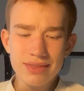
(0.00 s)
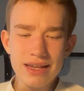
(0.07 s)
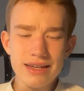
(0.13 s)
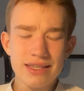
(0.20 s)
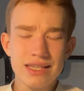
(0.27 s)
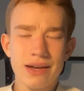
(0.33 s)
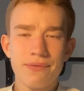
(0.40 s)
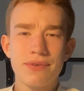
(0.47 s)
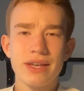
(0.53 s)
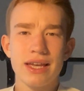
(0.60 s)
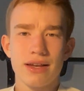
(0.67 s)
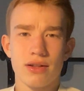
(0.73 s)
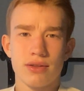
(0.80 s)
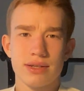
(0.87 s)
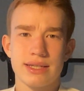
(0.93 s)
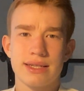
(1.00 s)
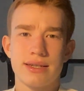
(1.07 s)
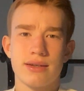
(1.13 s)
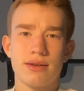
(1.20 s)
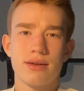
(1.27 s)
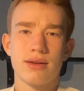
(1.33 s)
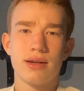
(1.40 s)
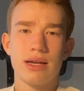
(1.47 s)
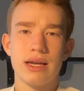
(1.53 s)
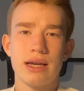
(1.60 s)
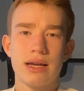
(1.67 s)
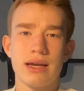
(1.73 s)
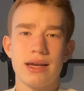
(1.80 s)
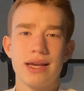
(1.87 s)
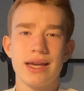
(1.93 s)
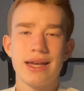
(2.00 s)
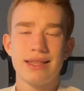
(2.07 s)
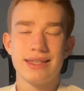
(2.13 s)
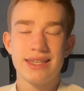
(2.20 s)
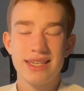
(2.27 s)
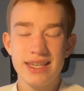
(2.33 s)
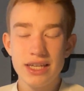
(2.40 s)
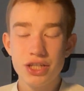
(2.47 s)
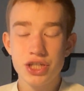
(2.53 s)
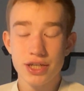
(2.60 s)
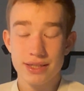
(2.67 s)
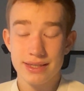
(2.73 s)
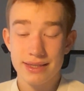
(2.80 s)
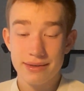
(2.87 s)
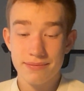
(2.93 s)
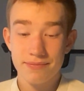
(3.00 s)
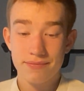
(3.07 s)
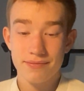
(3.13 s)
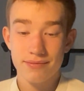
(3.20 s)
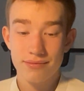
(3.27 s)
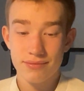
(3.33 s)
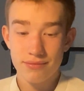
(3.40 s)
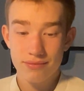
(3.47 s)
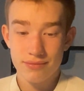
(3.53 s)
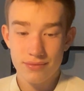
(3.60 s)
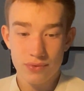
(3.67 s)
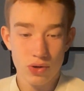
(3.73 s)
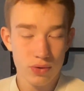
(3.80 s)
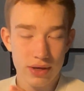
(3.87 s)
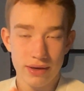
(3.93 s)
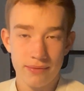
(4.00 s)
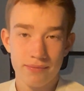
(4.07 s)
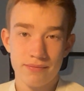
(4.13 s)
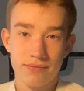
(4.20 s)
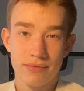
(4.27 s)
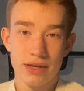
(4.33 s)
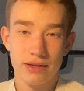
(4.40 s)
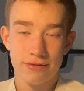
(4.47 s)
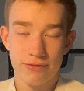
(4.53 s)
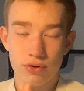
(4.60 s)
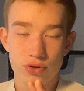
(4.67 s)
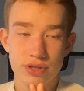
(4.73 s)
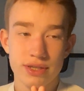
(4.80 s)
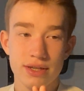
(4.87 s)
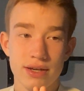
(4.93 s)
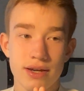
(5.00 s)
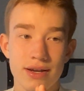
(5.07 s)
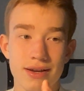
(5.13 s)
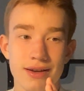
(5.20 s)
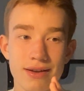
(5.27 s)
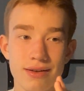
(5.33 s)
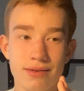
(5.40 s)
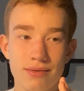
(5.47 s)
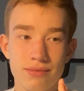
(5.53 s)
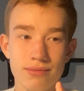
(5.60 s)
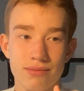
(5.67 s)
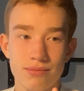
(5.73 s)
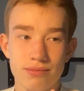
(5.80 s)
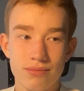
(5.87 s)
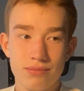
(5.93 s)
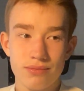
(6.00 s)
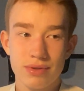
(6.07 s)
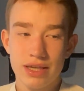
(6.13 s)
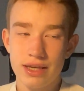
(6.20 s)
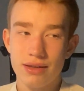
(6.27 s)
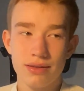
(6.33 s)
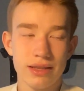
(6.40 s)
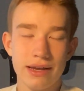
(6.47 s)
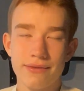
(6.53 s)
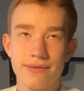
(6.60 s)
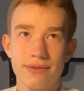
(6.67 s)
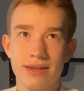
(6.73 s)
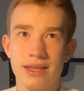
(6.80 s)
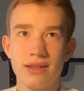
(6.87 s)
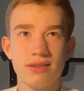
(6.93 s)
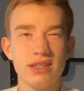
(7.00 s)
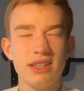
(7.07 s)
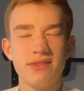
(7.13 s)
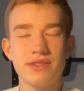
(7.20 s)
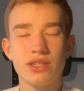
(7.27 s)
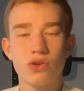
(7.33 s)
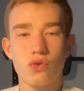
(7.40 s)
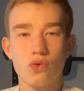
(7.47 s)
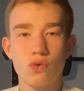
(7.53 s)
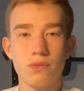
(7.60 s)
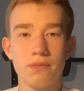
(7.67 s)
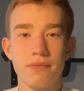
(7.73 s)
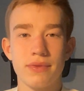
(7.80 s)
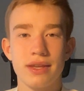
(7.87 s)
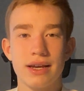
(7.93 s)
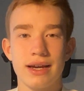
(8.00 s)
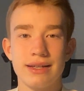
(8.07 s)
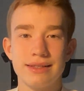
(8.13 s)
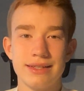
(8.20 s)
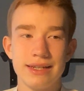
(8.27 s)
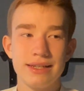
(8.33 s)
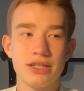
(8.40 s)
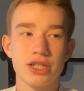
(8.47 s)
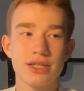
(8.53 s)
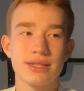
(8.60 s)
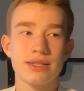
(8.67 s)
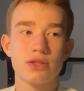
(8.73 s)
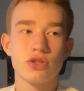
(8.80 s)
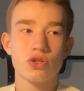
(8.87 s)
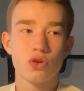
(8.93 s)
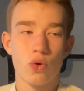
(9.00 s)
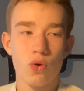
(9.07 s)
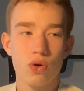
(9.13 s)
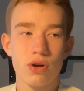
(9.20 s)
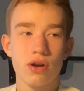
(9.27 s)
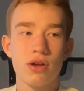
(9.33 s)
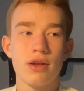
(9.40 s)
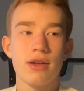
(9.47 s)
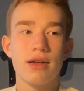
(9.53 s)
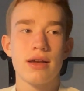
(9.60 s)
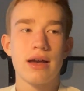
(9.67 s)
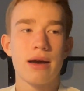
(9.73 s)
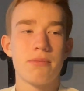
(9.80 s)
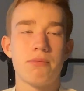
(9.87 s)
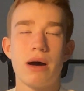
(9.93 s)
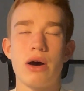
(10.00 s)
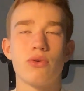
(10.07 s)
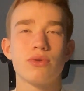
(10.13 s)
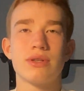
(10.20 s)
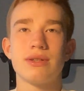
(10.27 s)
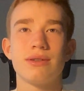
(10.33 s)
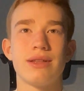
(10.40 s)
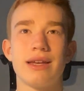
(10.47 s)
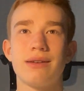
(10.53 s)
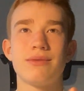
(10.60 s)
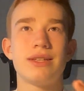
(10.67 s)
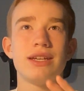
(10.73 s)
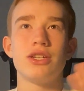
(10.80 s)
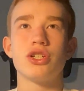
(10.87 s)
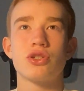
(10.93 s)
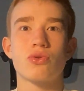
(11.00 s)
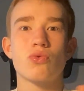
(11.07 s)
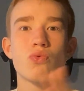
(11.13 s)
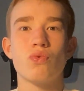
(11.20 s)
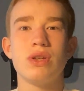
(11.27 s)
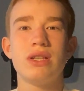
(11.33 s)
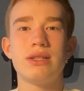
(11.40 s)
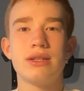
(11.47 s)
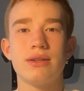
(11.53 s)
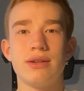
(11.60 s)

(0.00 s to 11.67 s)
something else. And he just, okay, at first he leaves the room and they just talk about, like, they just read